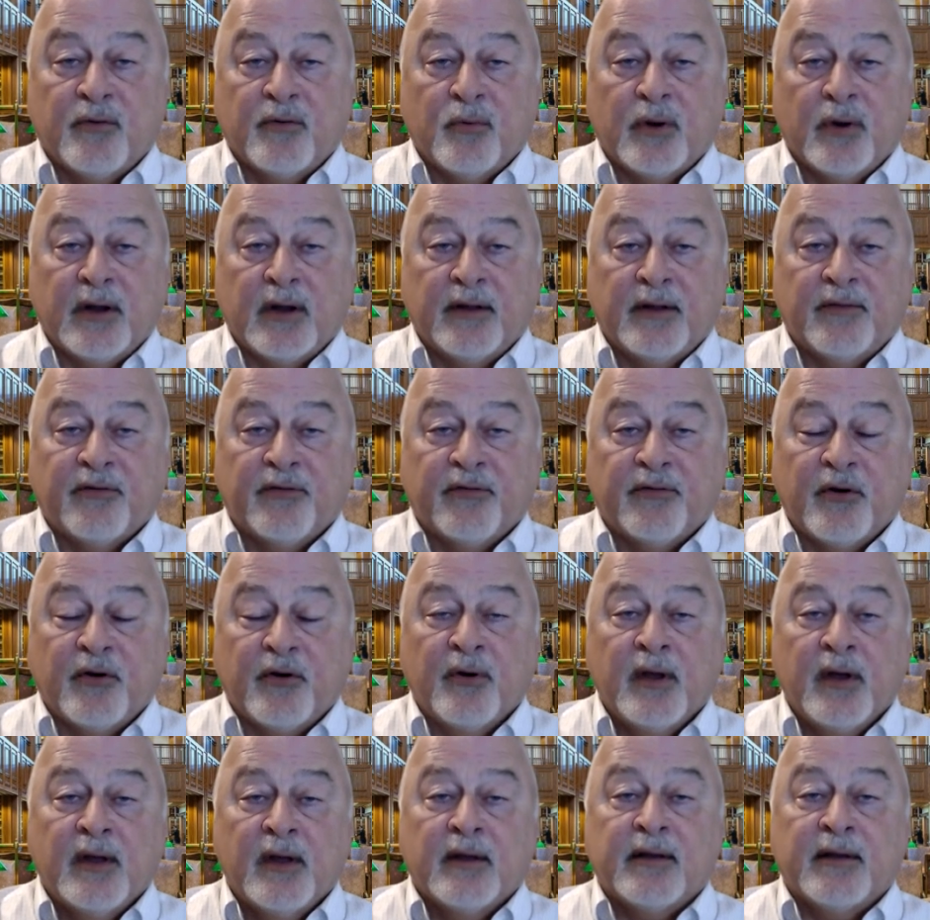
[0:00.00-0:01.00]
otherwise.
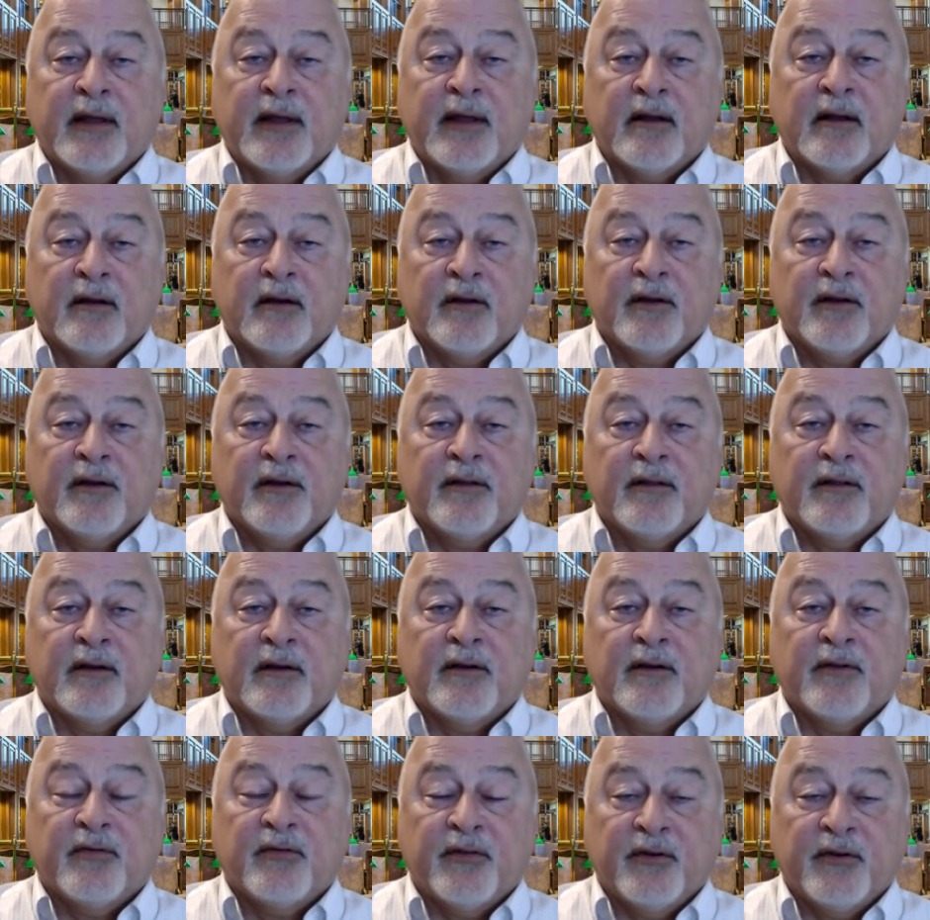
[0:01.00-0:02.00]
So take a look at the
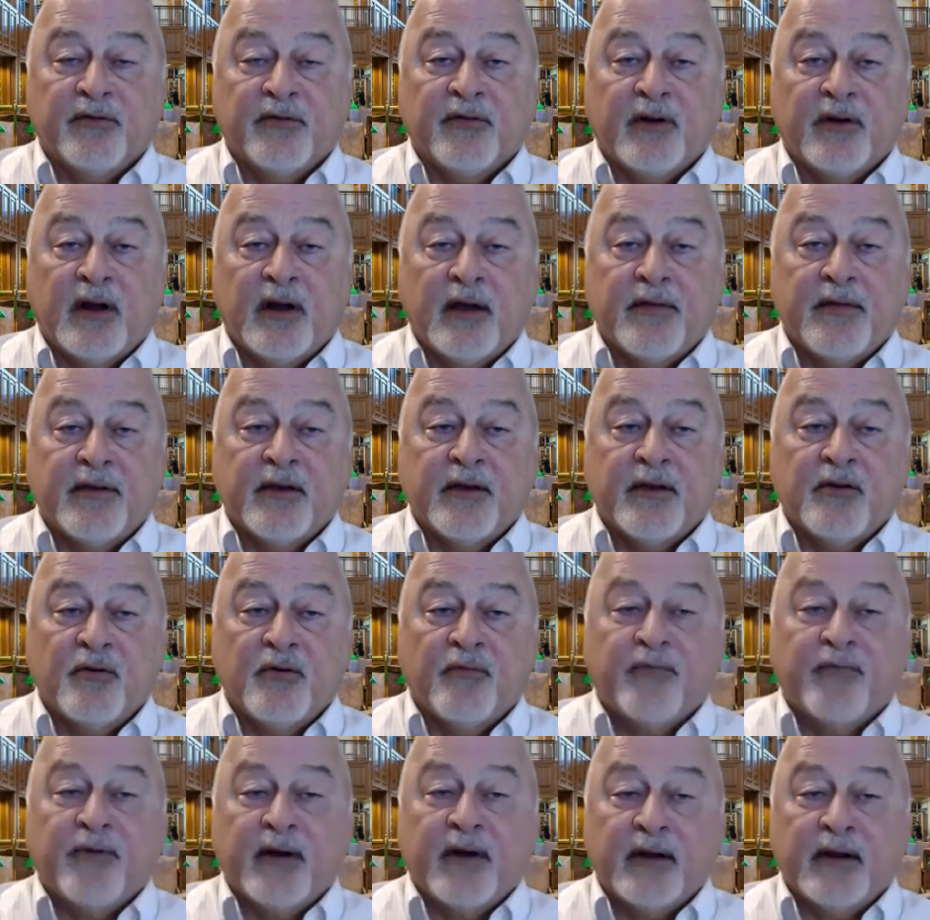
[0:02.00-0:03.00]
decision. I think
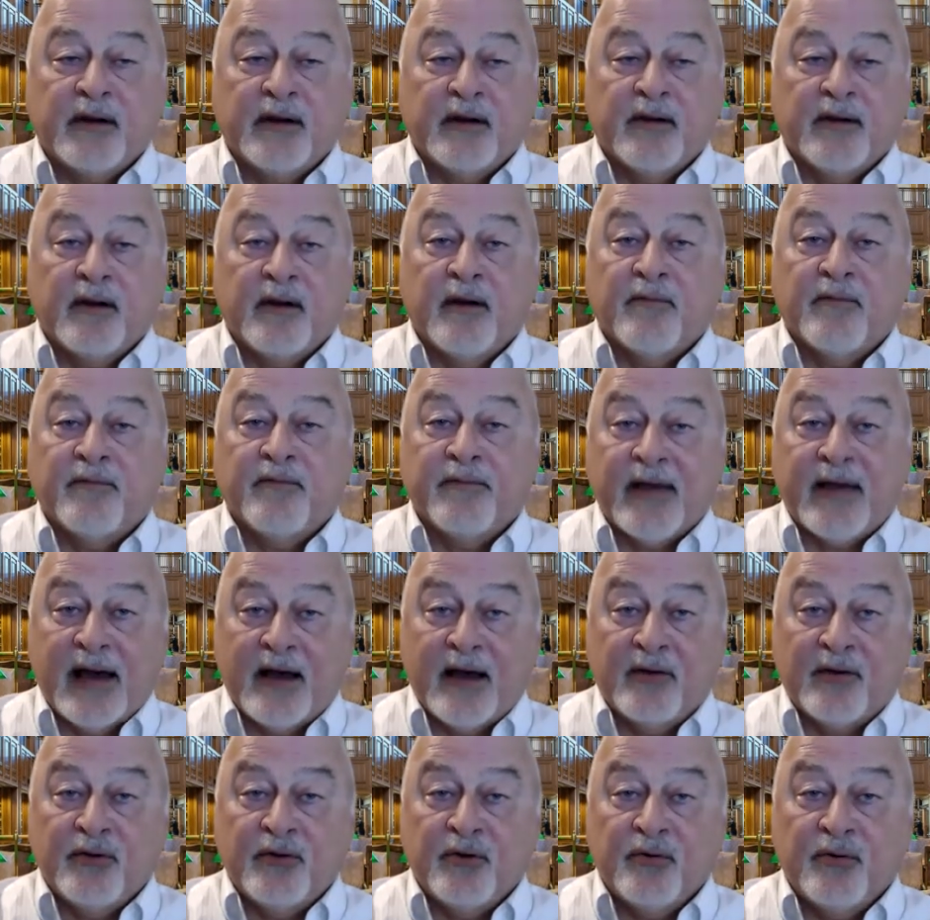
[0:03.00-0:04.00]
you'll find it of
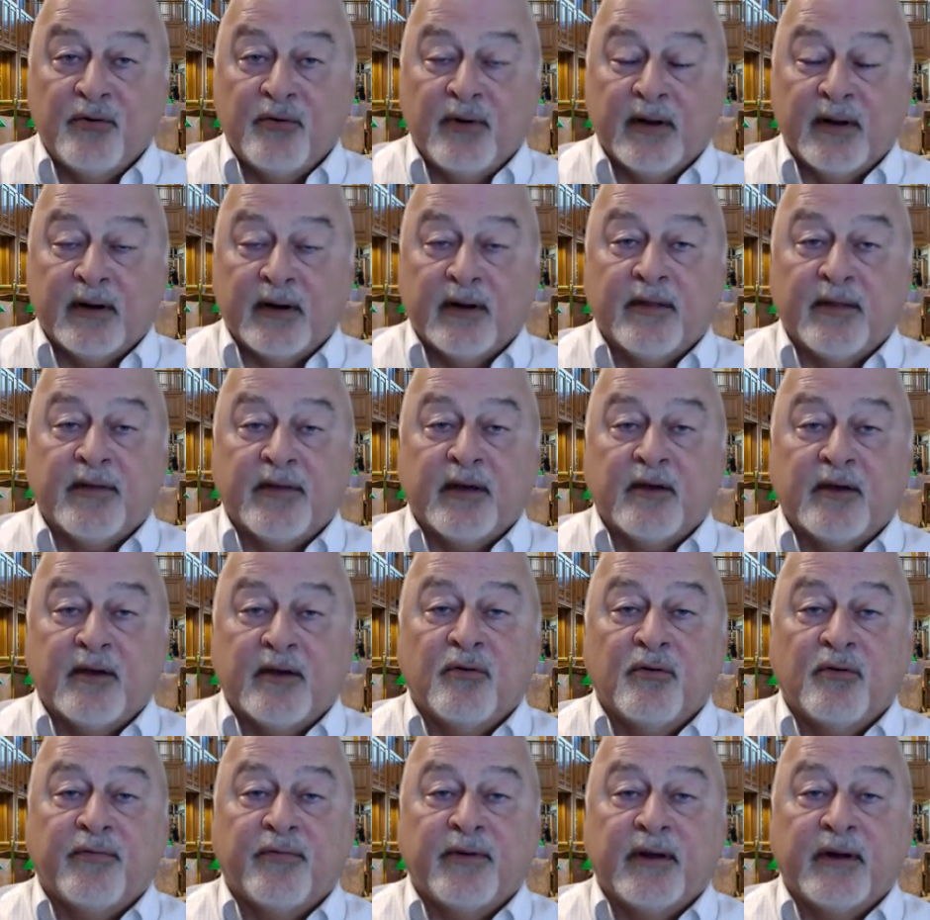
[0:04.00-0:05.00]
value, and I think
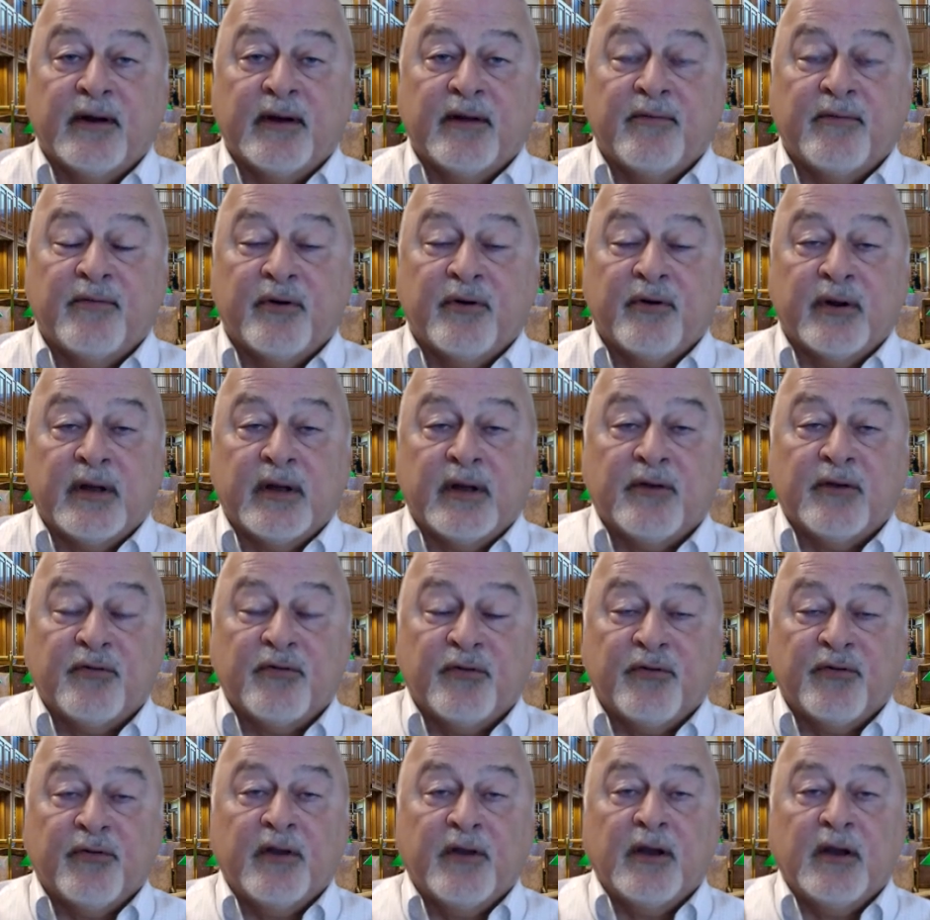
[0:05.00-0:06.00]
you'll find it very
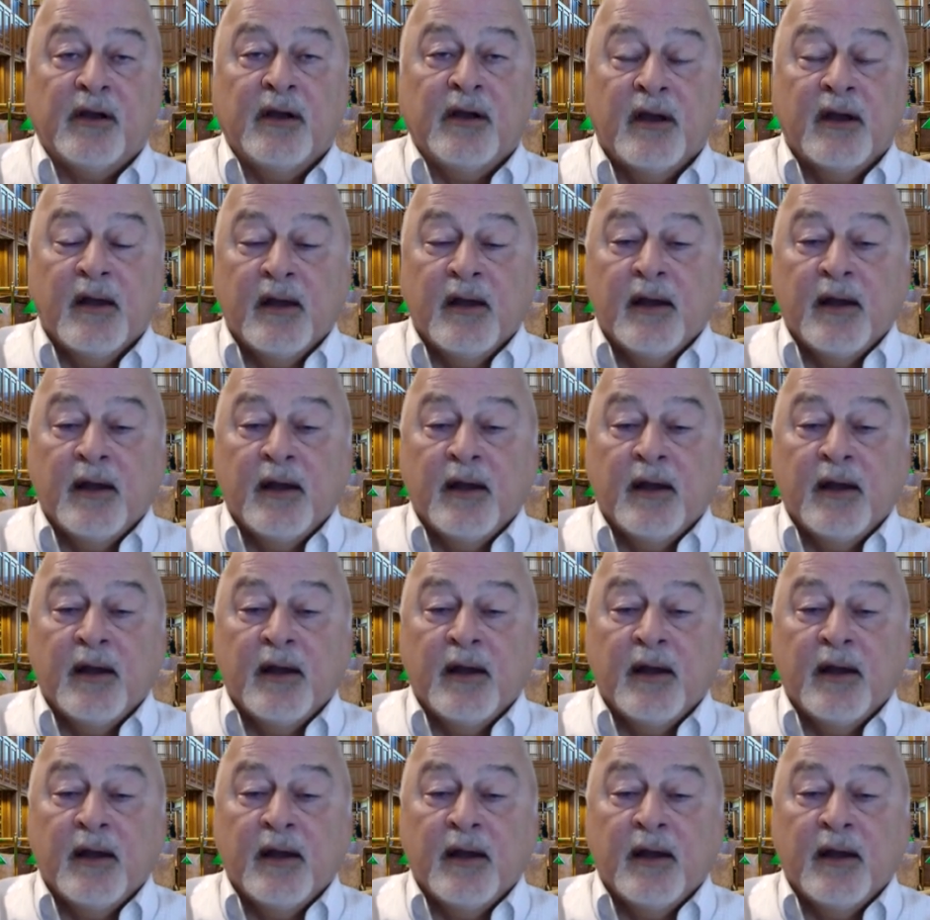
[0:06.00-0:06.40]
interesting.